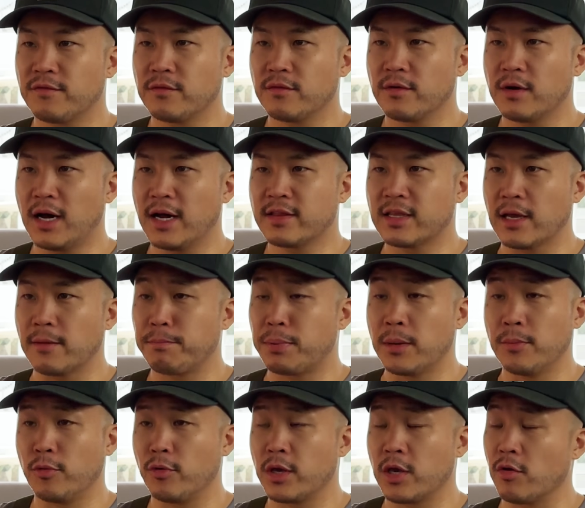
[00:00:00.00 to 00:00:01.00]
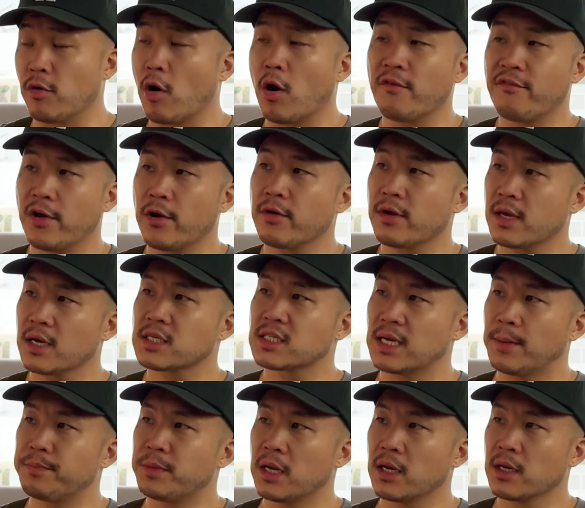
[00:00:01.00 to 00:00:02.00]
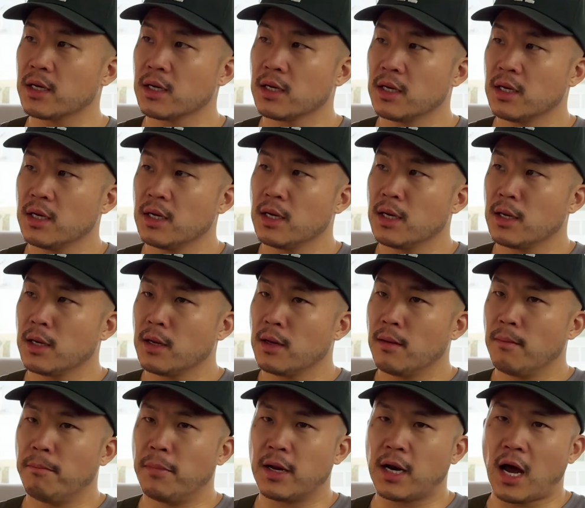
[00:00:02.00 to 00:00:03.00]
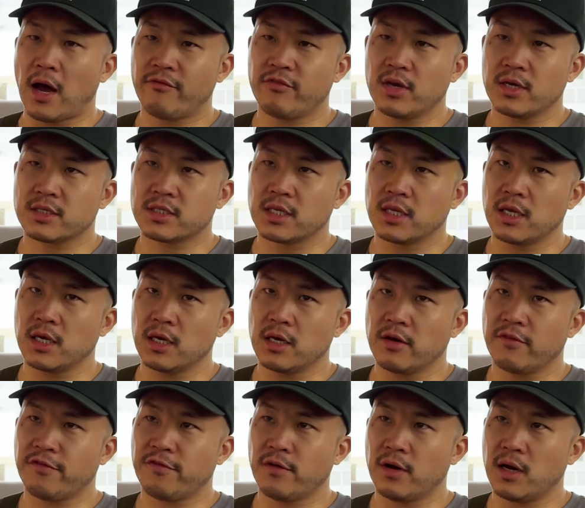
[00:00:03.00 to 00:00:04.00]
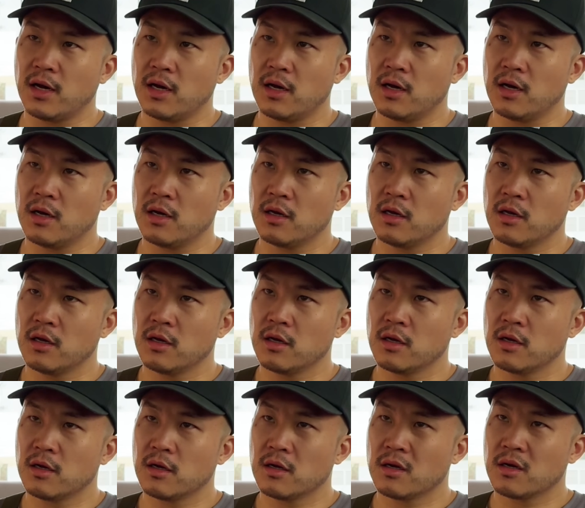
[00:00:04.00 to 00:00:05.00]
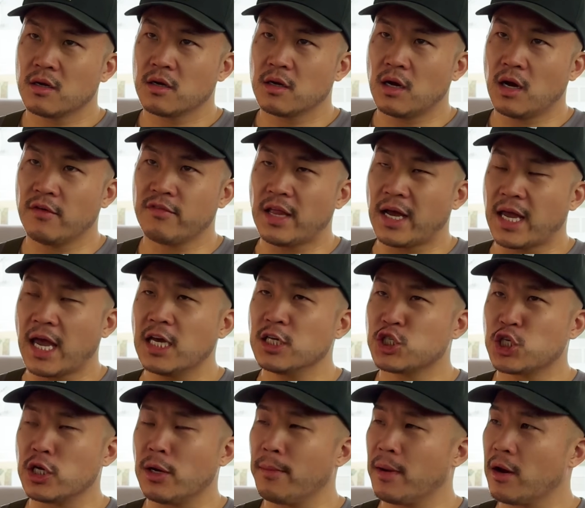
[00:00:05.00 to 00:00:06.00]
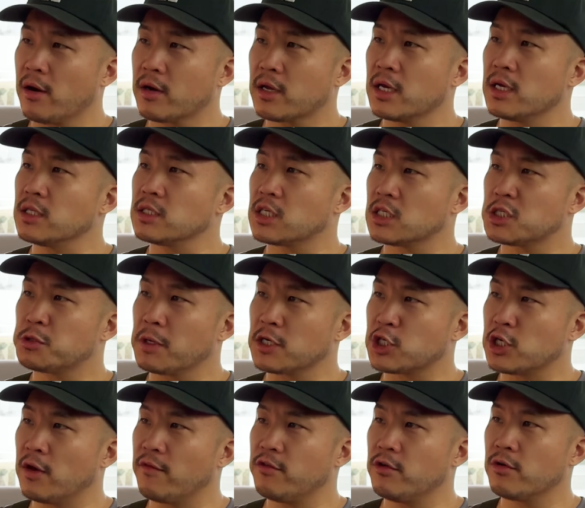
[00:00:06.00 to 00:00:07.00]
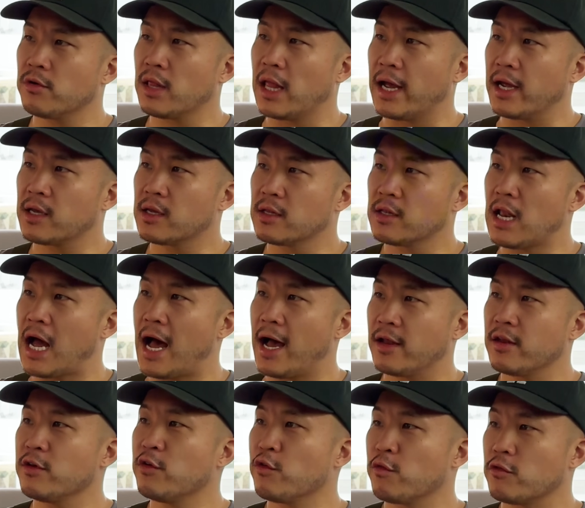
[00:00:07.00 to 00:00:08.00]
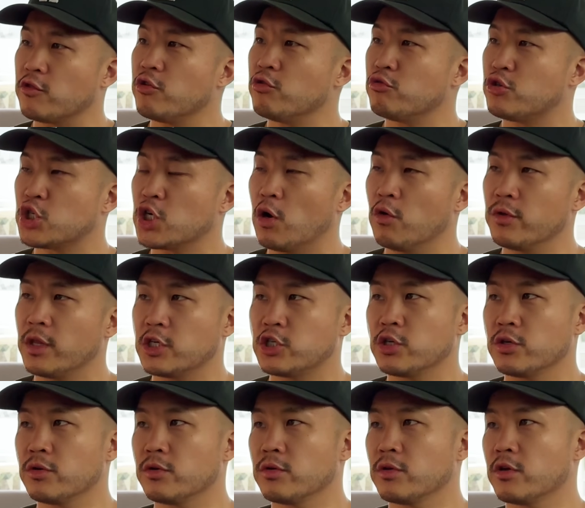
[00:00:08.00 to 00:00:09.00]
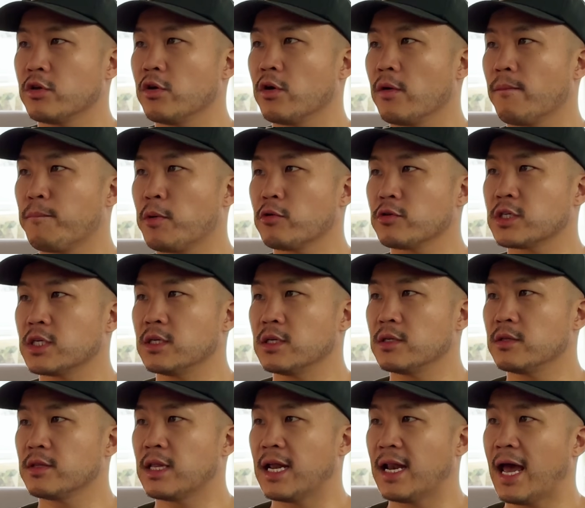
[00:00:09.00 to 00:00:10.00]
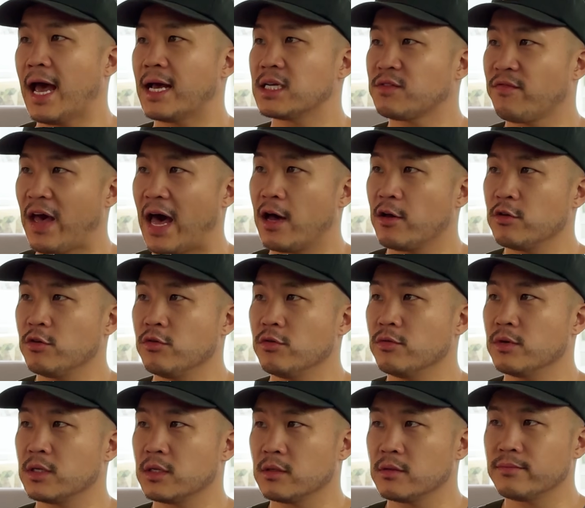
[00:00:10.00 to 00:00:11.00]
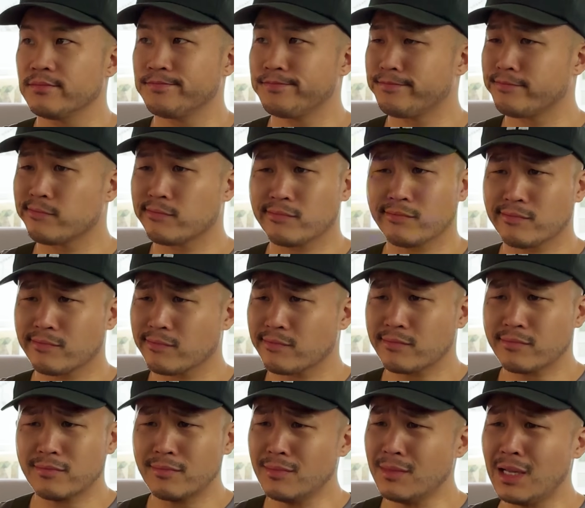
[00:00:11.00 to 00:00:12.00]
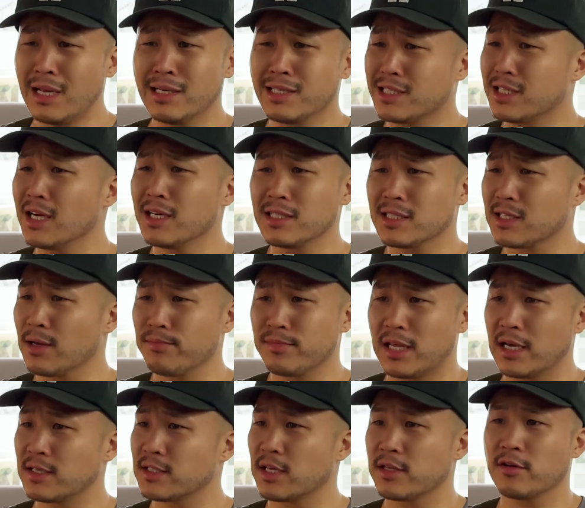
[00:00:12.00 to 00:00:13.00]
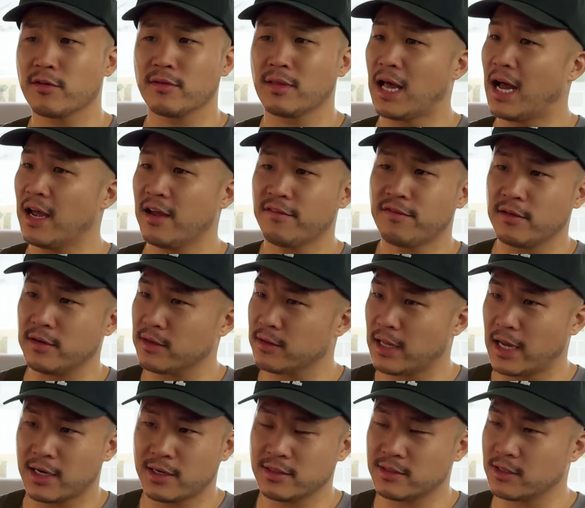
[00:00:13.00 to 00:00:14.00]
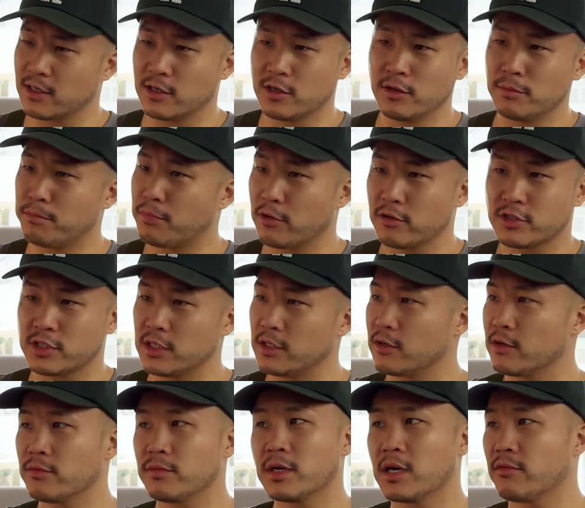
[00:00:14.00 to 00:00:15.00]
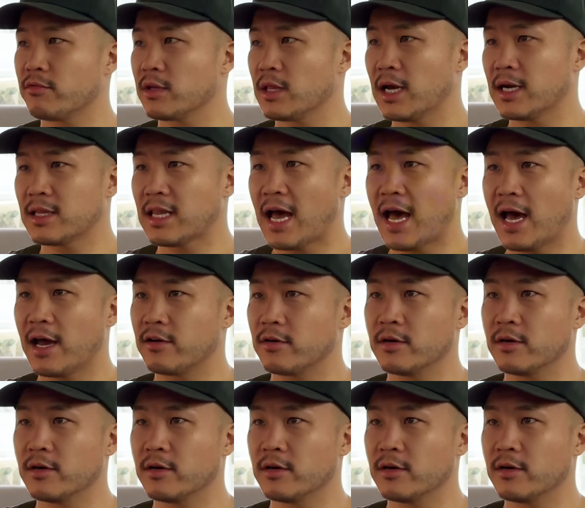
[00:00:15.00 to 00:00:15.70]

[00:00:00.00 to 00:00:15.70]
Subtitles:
I think people here are very accepting, but obviously if of like Asian Americans, especially if you're like you show that you're a person that has value and has done some things in their life and like is a good person or whatever like that, or